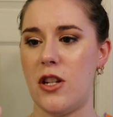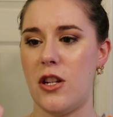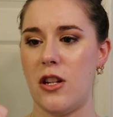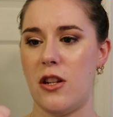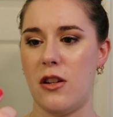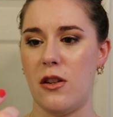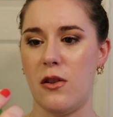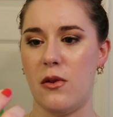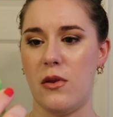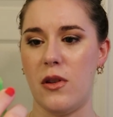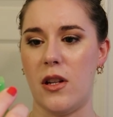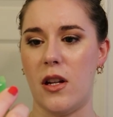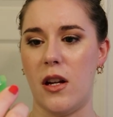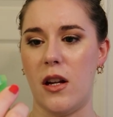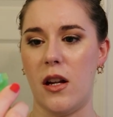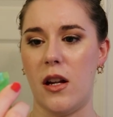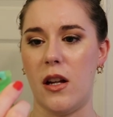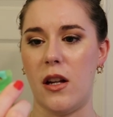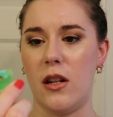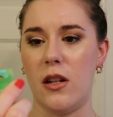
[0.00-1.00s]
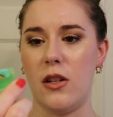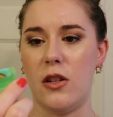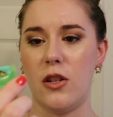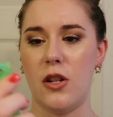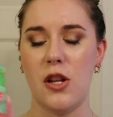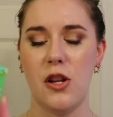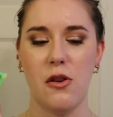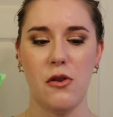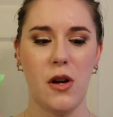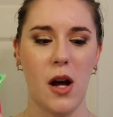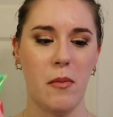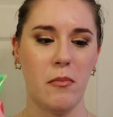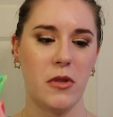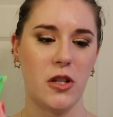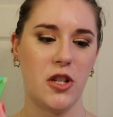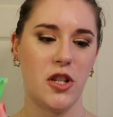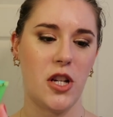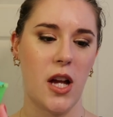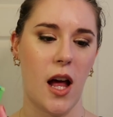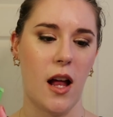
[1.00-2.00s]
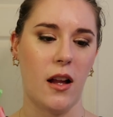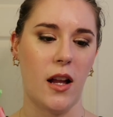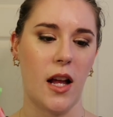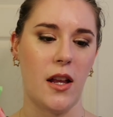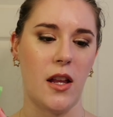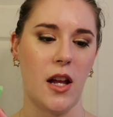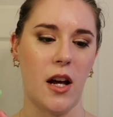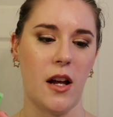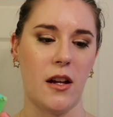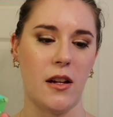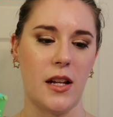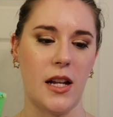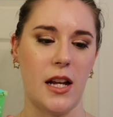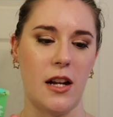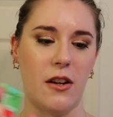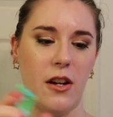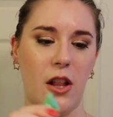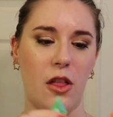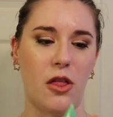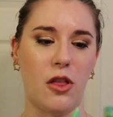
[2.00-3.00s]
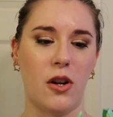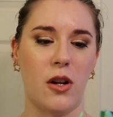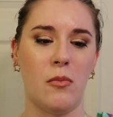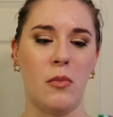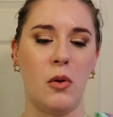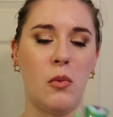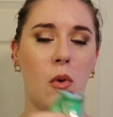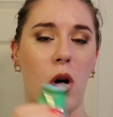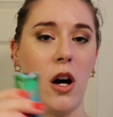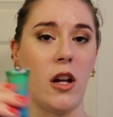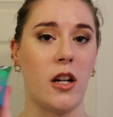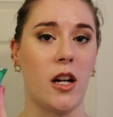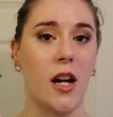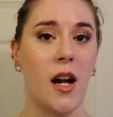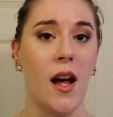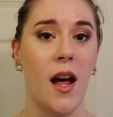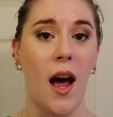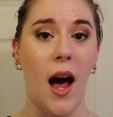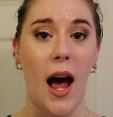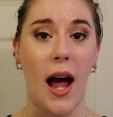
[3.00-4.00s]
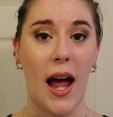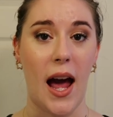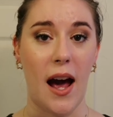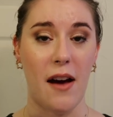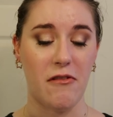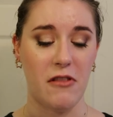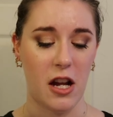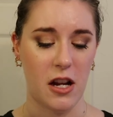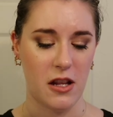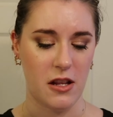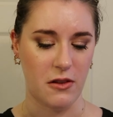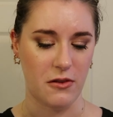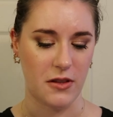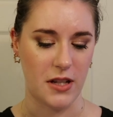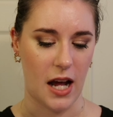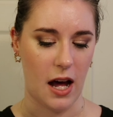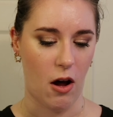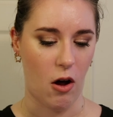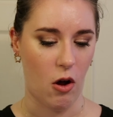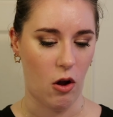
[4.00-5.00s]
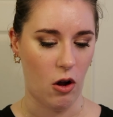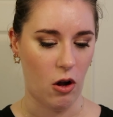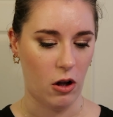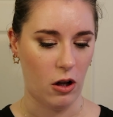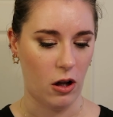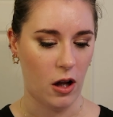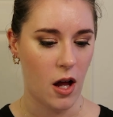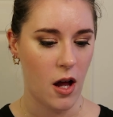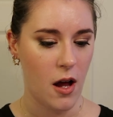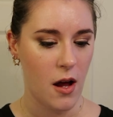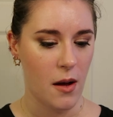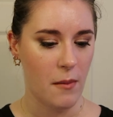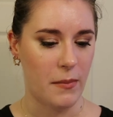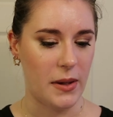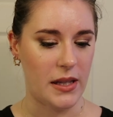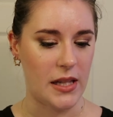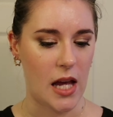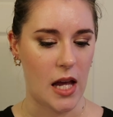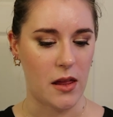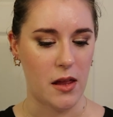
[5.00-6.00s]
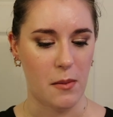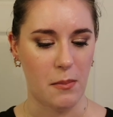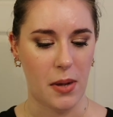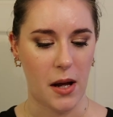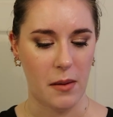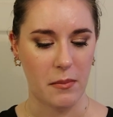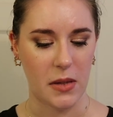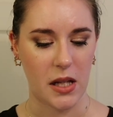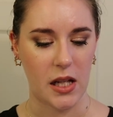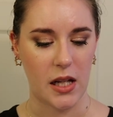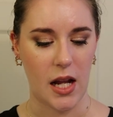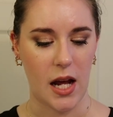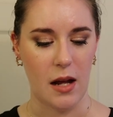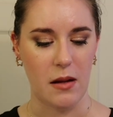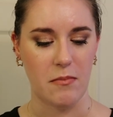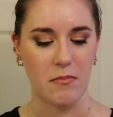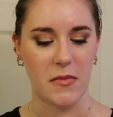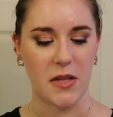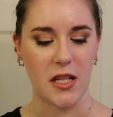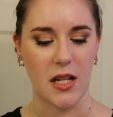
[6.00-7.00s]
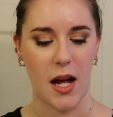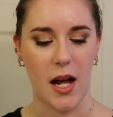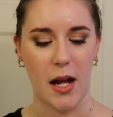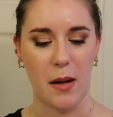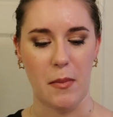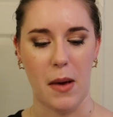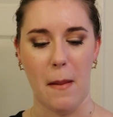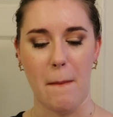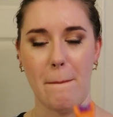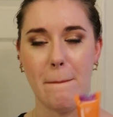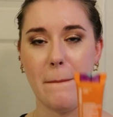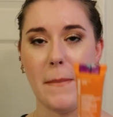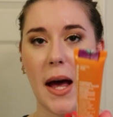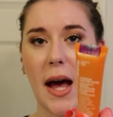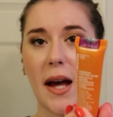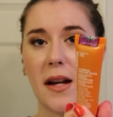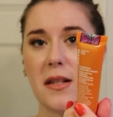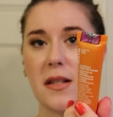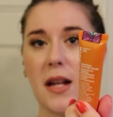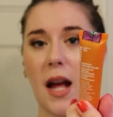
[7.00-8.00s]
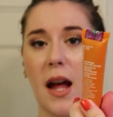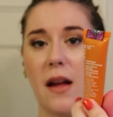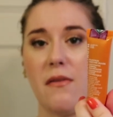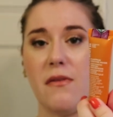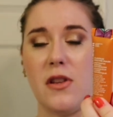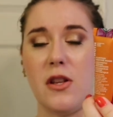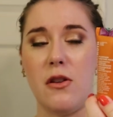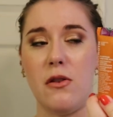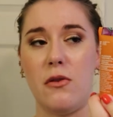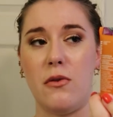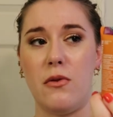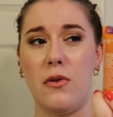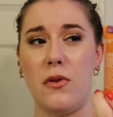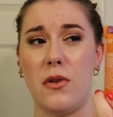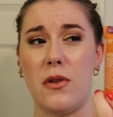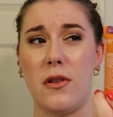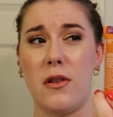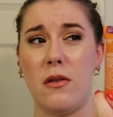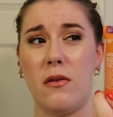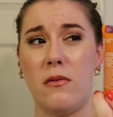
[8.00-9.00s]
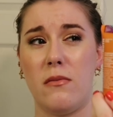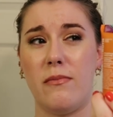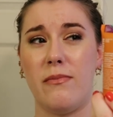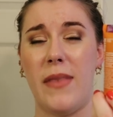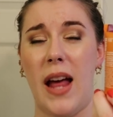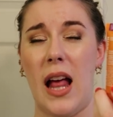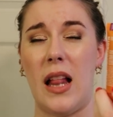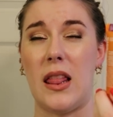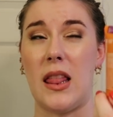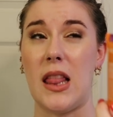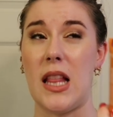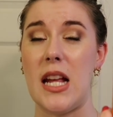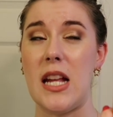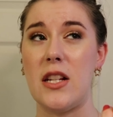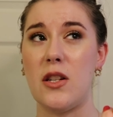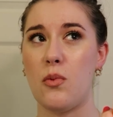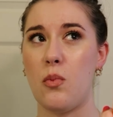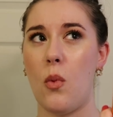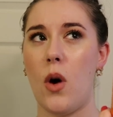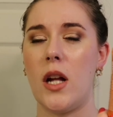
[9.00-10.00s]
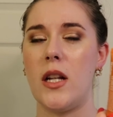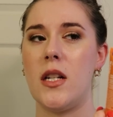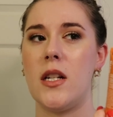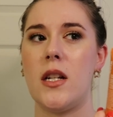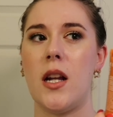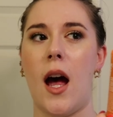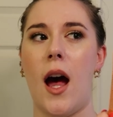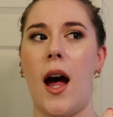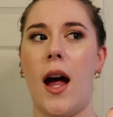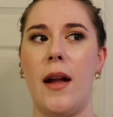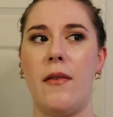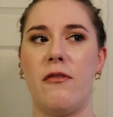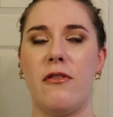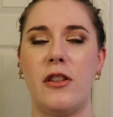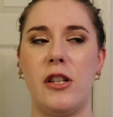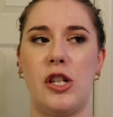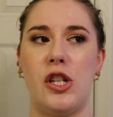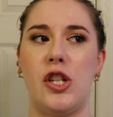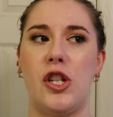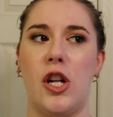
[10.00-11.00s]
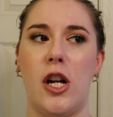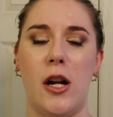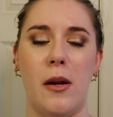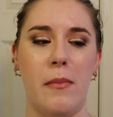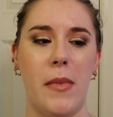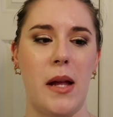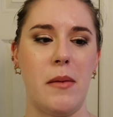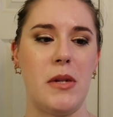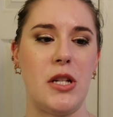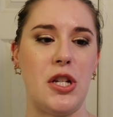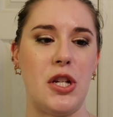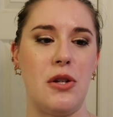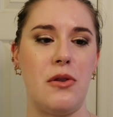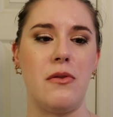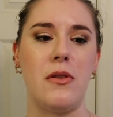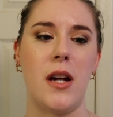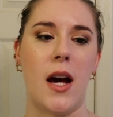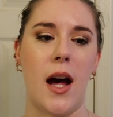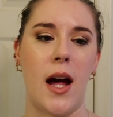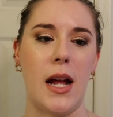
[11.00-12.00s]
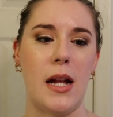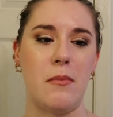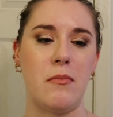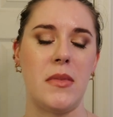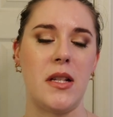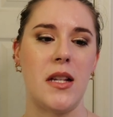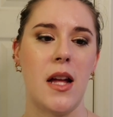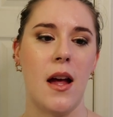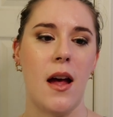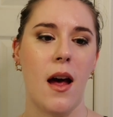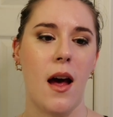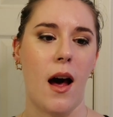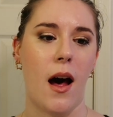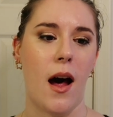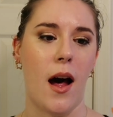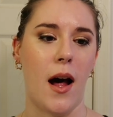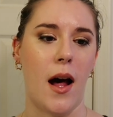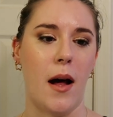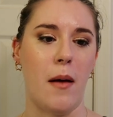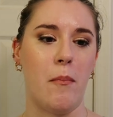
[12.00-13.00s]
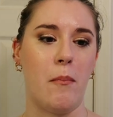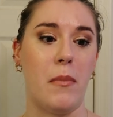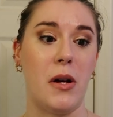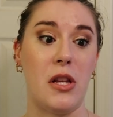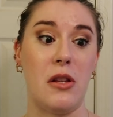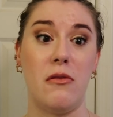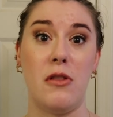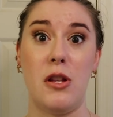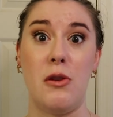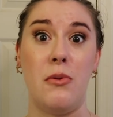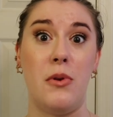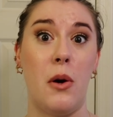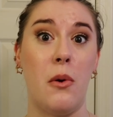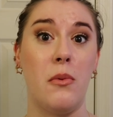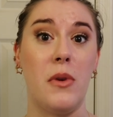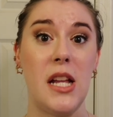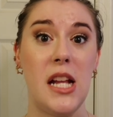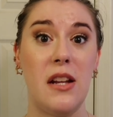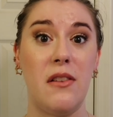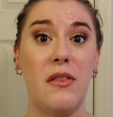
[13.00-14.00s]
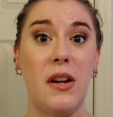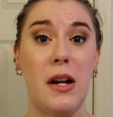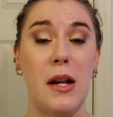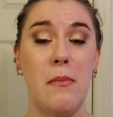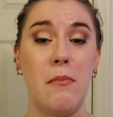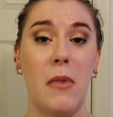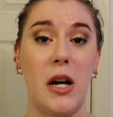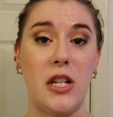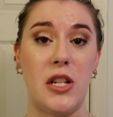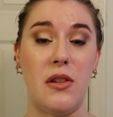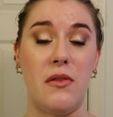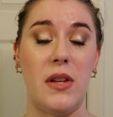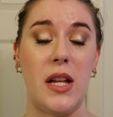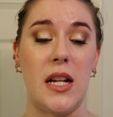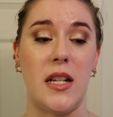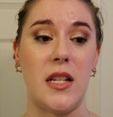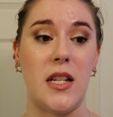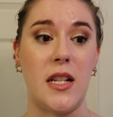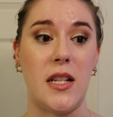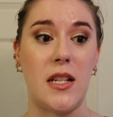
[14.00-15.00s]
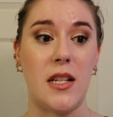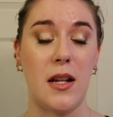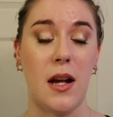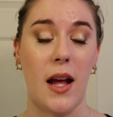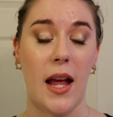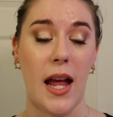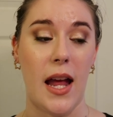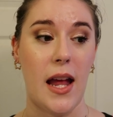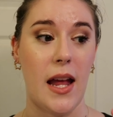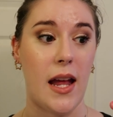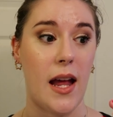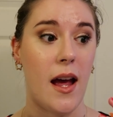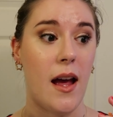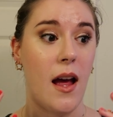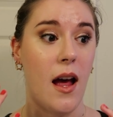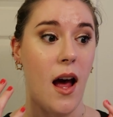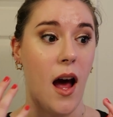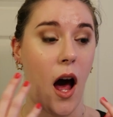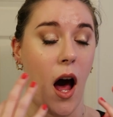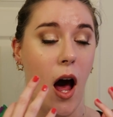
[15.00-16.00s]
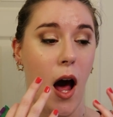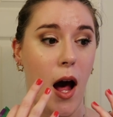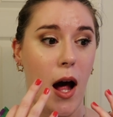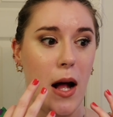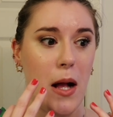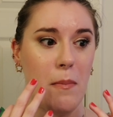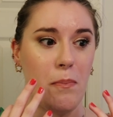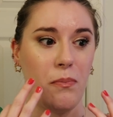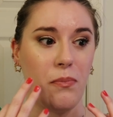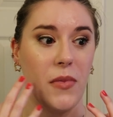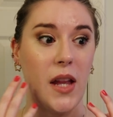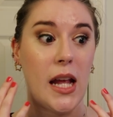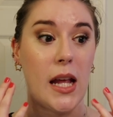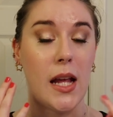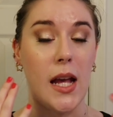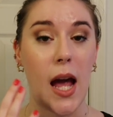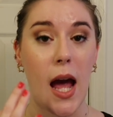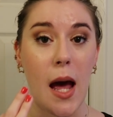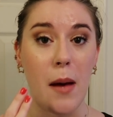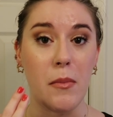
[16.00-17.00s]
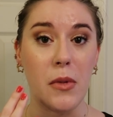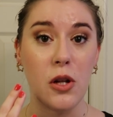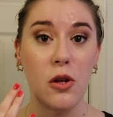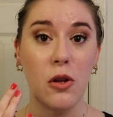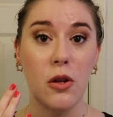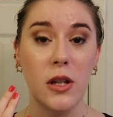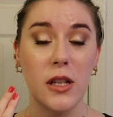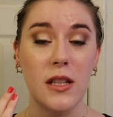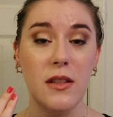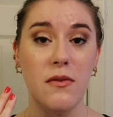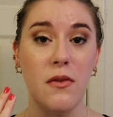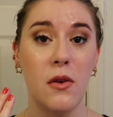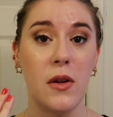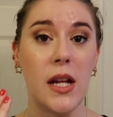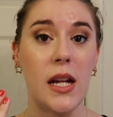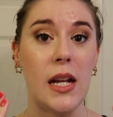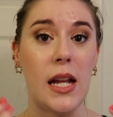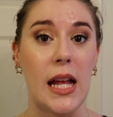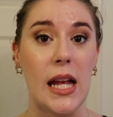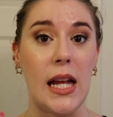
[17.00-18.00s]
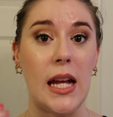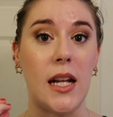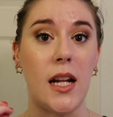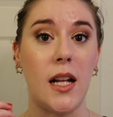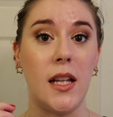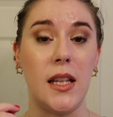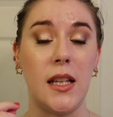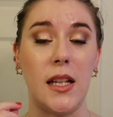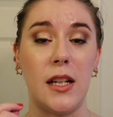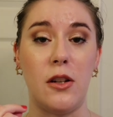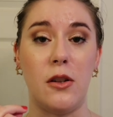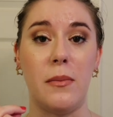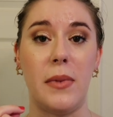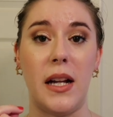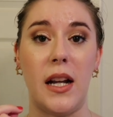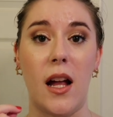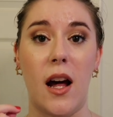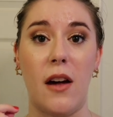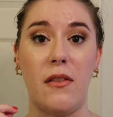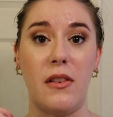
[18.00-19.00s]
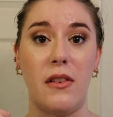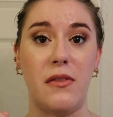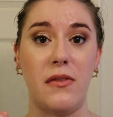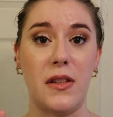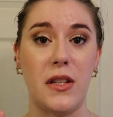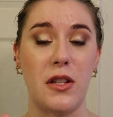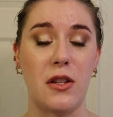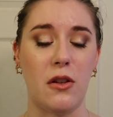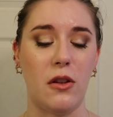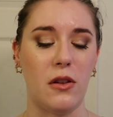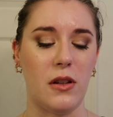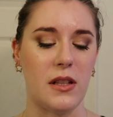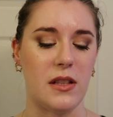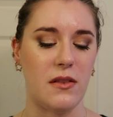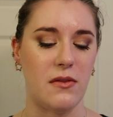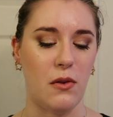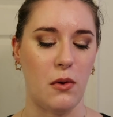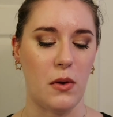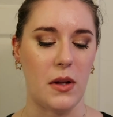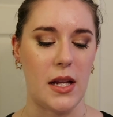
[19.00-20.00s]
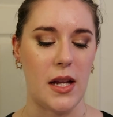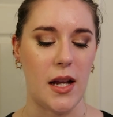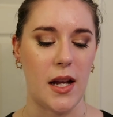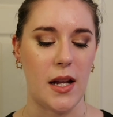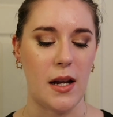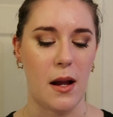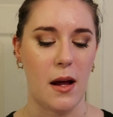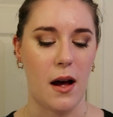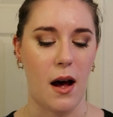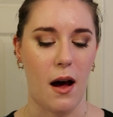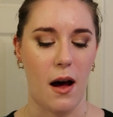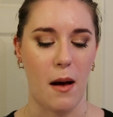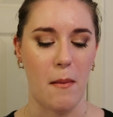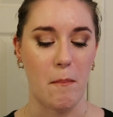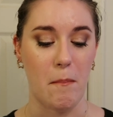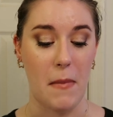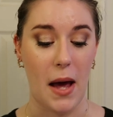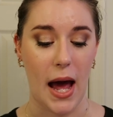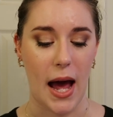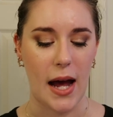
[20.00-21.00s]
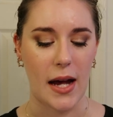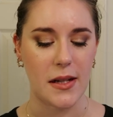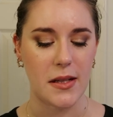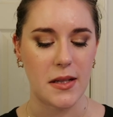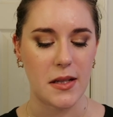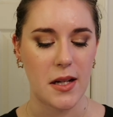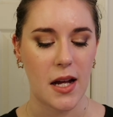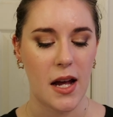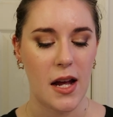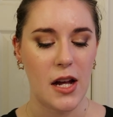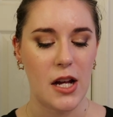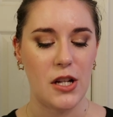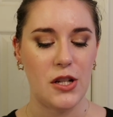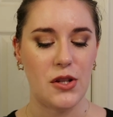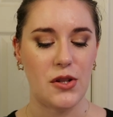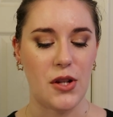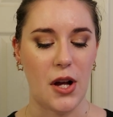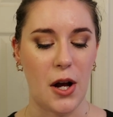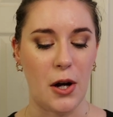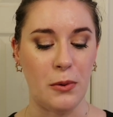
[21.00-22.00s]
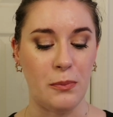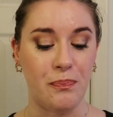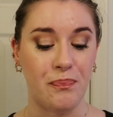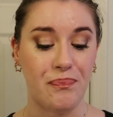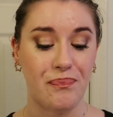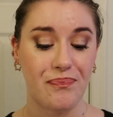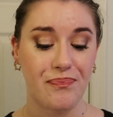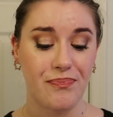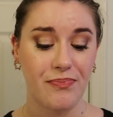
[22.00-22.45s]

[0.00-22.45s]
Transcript: two, the cucumber gel and the Hungarian thermal water, I have not used at all, but then the pumpkin enzyme mask I've used at least one time for sure, maybe two times, um, but you don't need very much of this. It's a um, like chemical exfoliant and a little bit of a physical exfoliant um, mask. So